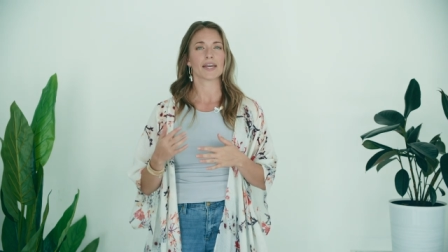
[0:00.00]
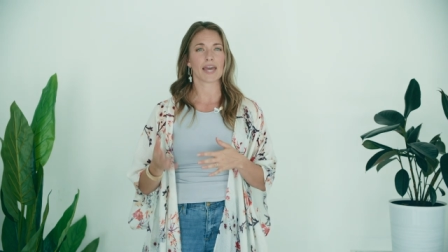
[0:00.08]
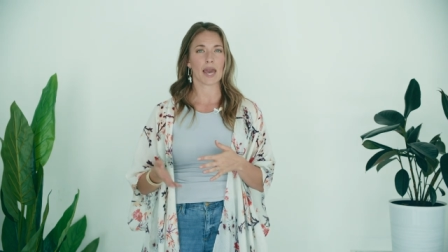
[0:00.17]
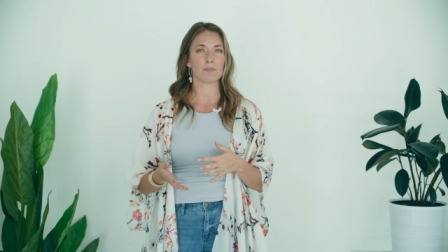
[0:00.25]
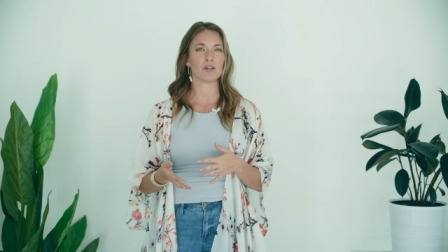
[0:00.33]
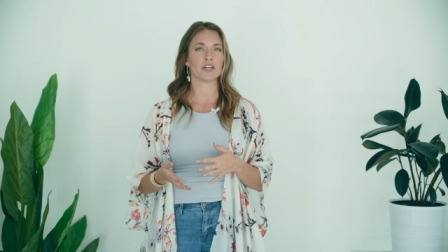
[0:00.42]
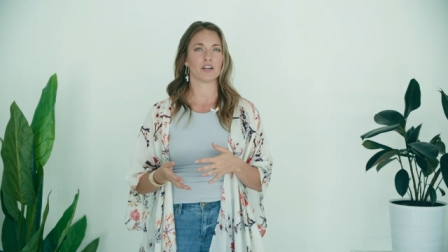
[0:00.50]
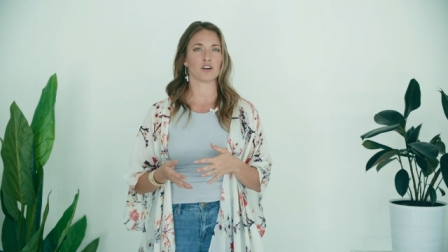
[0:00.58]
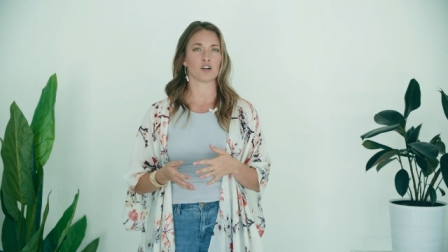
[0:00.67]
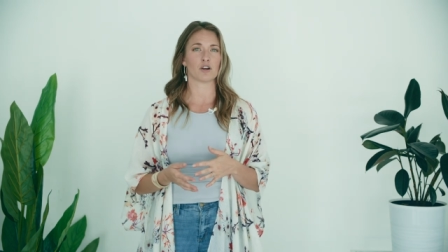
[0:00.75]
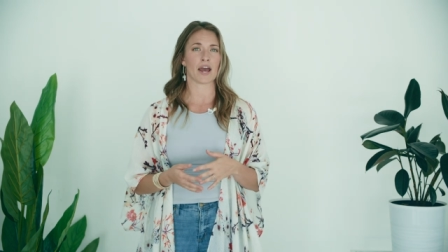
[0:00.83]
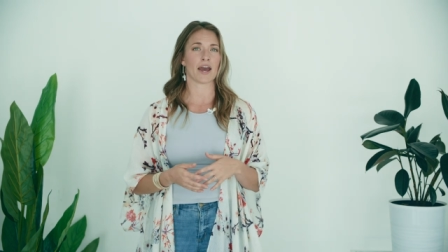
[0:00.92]
cable, and
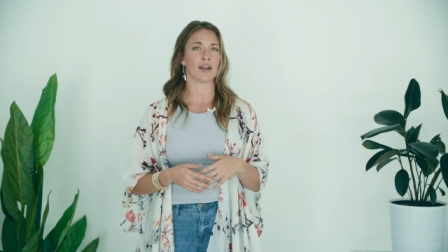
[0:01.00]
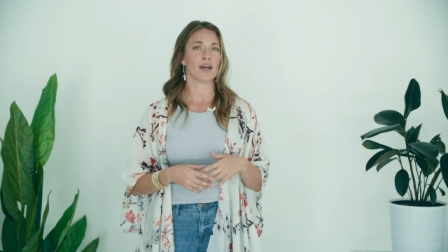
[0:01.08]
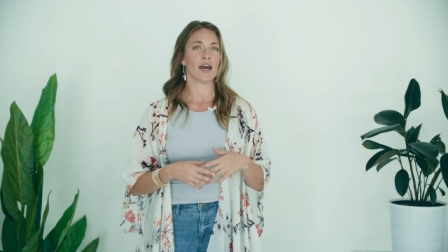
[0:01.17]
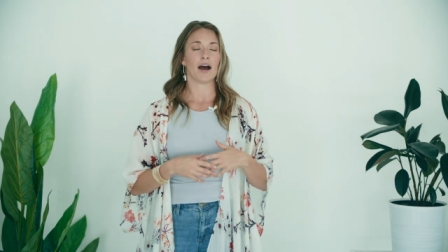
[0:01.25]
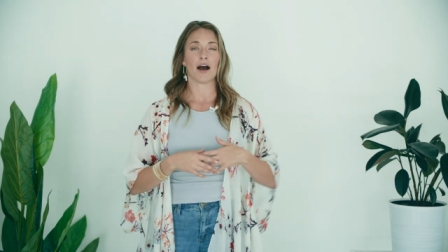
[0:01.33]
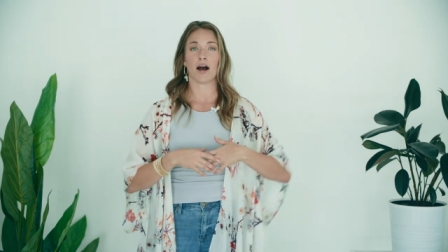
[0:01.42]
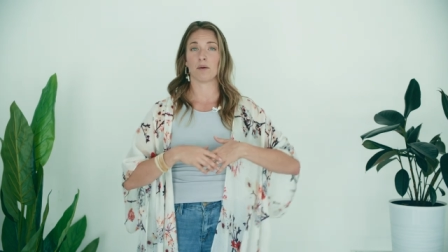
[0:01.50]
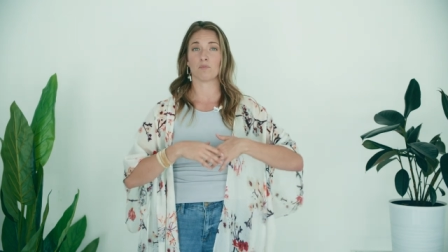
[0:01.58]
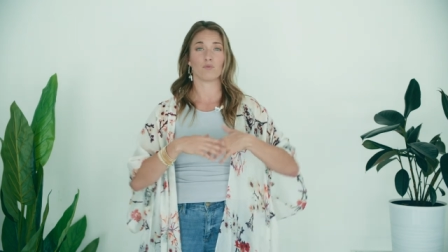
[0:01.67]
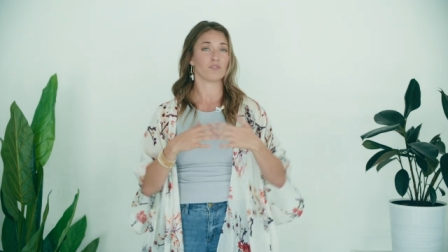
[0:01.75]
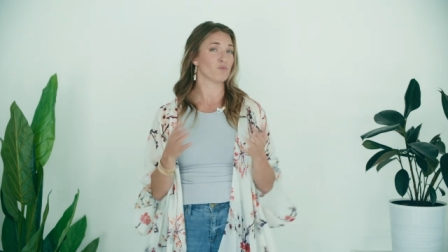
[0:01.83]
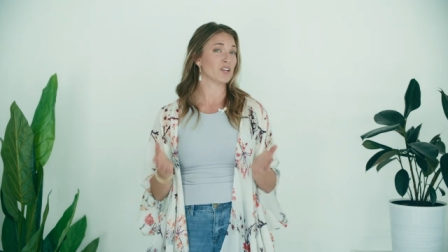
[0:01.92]
internet um,
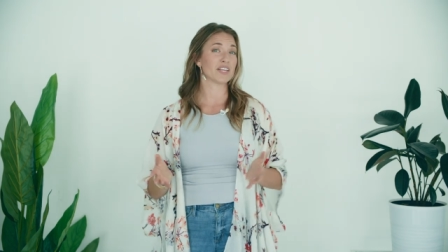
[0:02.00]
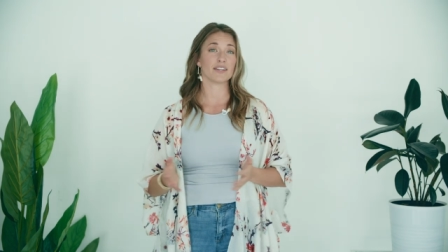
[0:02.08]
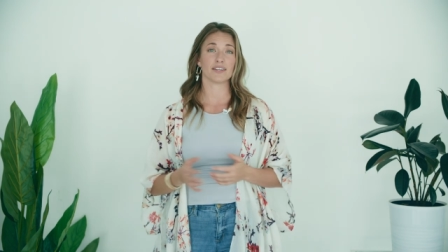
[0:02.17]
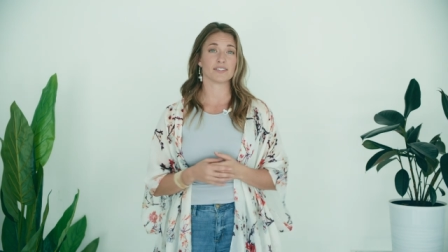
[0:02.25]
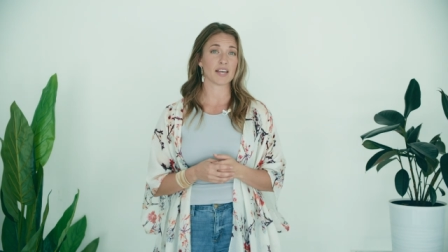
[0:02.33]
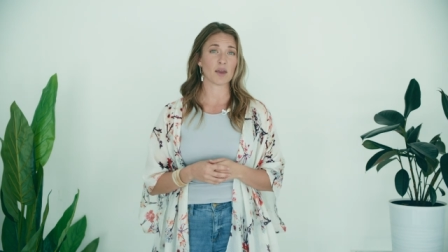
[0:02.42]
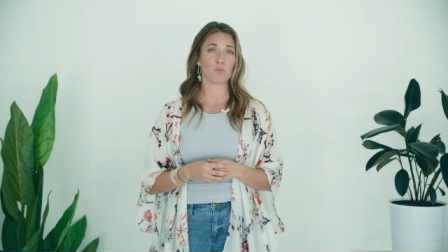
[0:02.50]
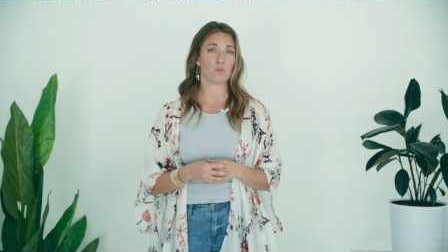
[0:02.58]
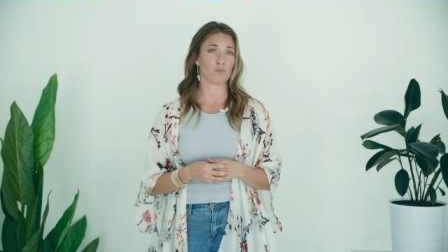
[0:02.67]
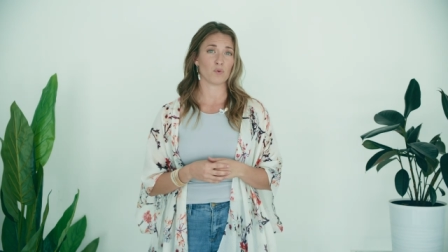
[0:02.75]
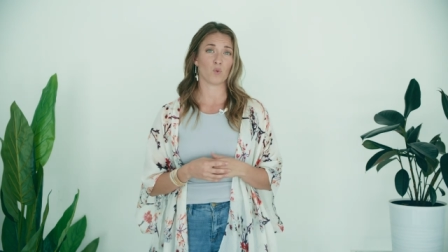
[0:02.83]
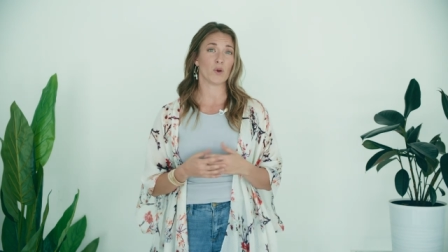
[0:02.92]
really the
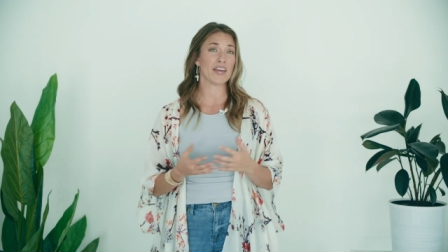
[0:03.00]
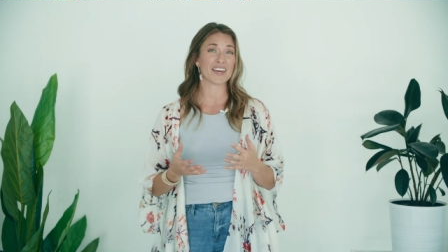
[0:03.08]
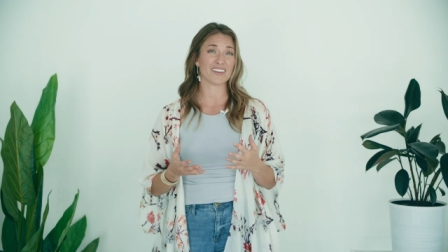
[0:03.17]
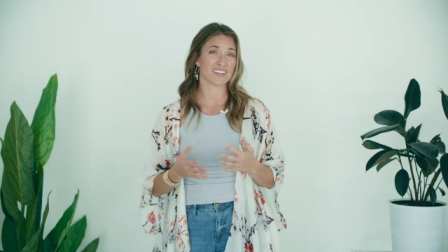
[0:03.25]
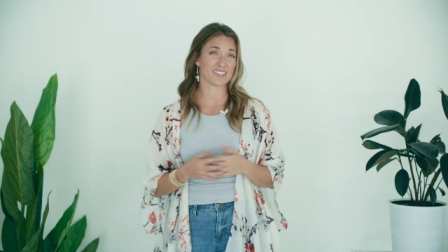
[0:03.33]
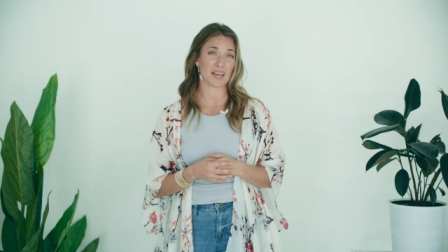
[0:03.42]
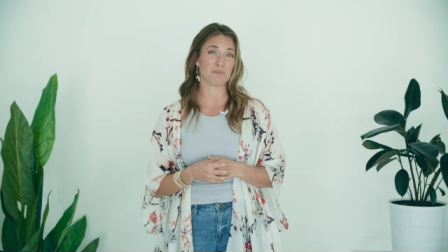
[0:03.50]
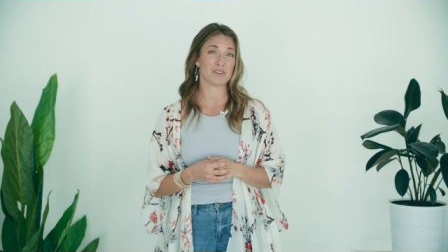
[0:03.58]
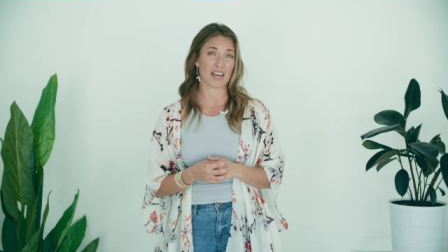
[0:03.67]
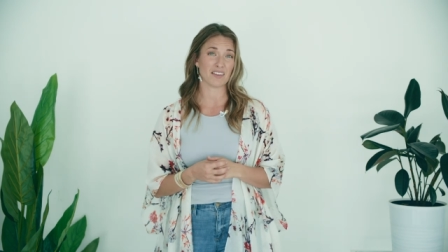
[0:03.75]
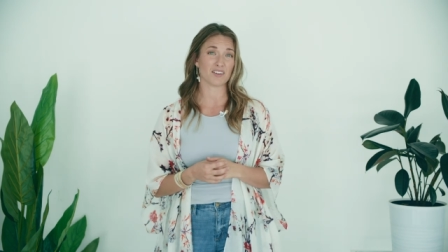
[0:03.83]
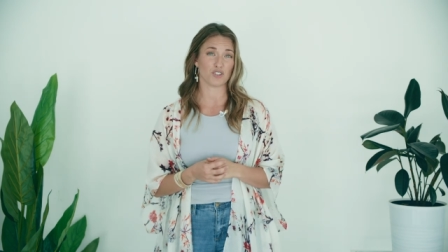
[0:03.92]
same week and the same
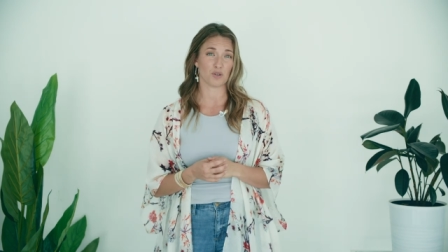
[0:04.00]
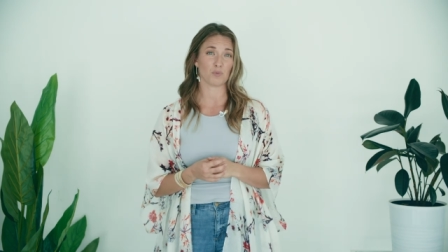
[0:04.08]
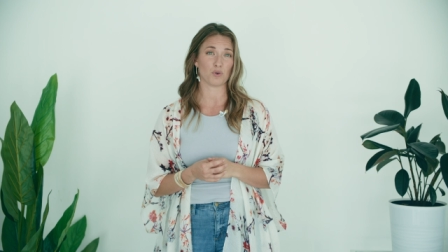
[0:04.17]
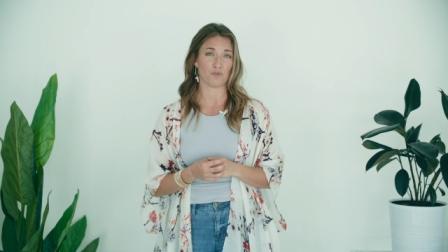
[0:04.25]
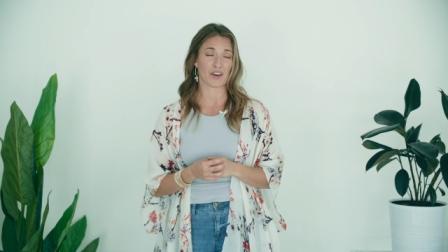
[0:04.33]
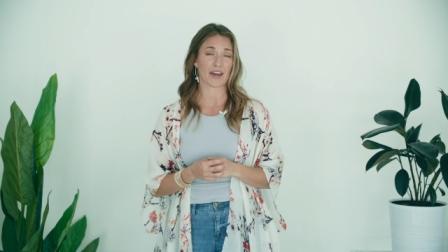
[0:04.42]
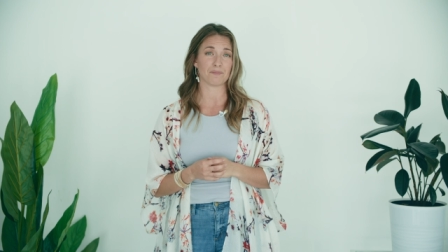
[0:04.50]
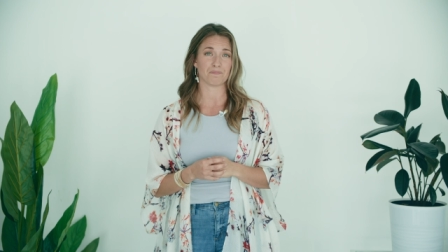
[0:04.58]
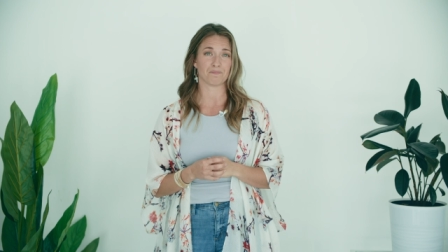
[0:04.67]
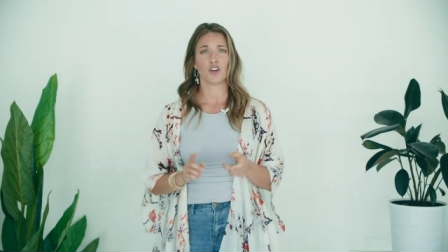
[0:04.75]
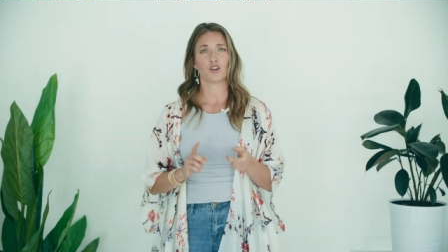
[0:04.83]
day that you move in.